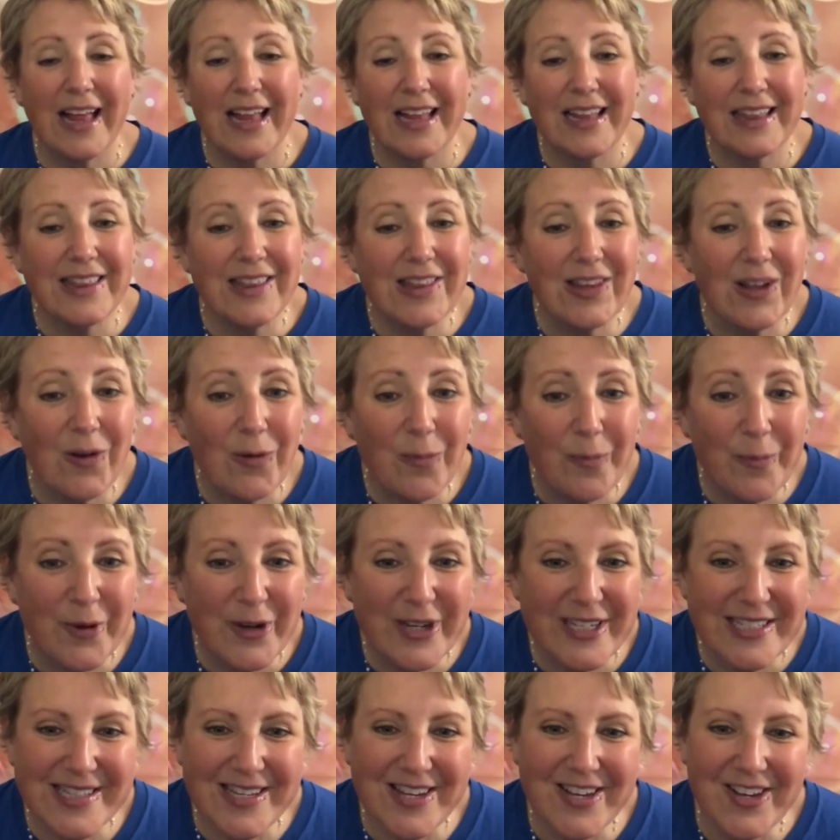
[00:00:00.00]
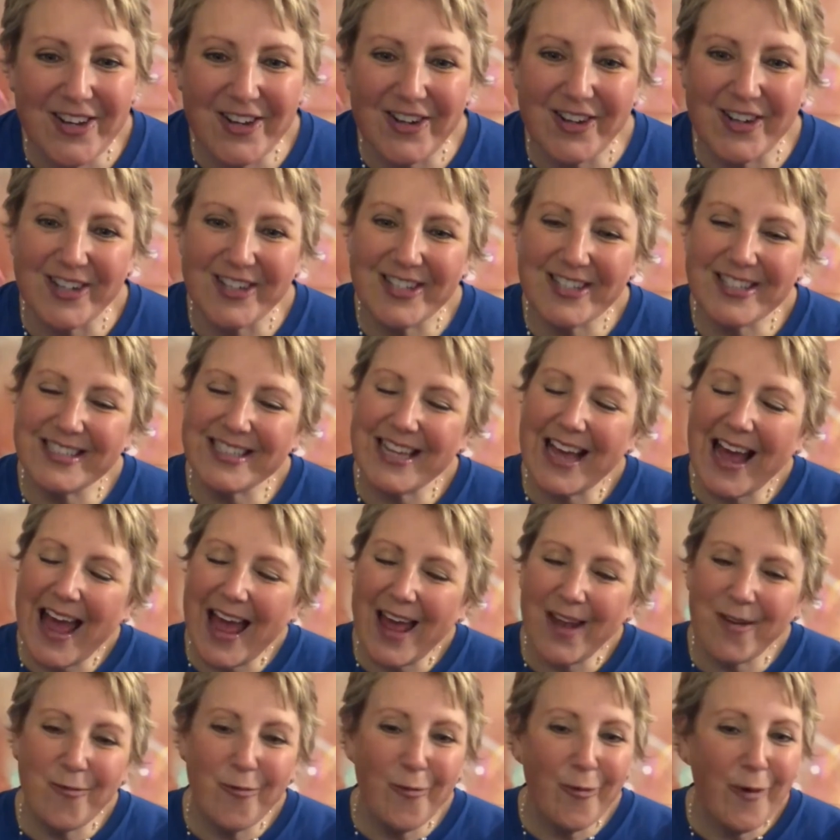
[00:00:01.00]
Hello boys and girls
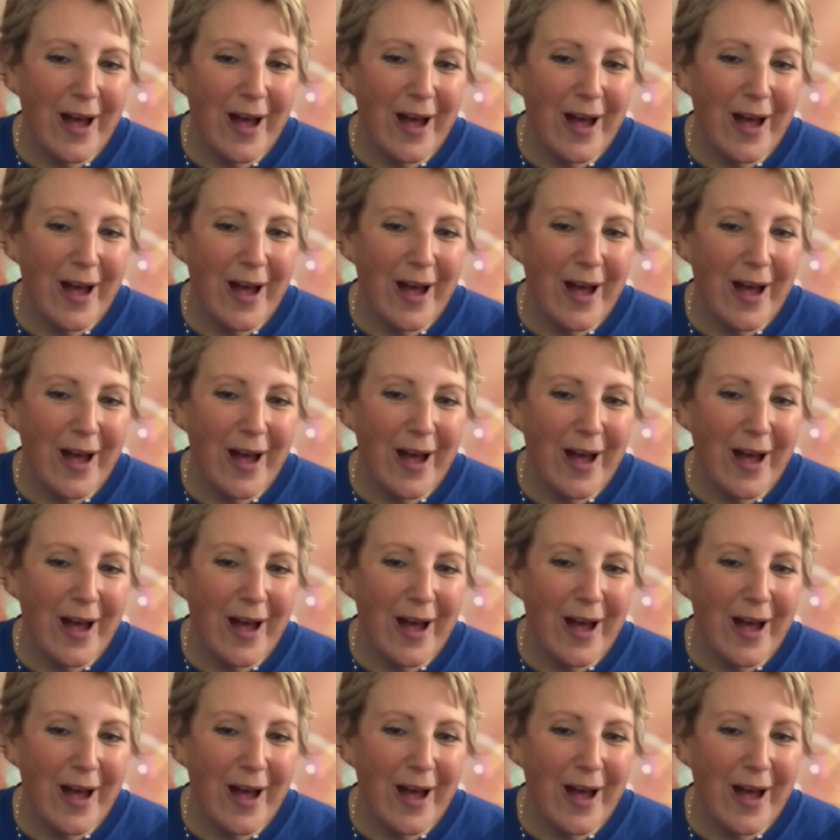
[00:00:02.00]
and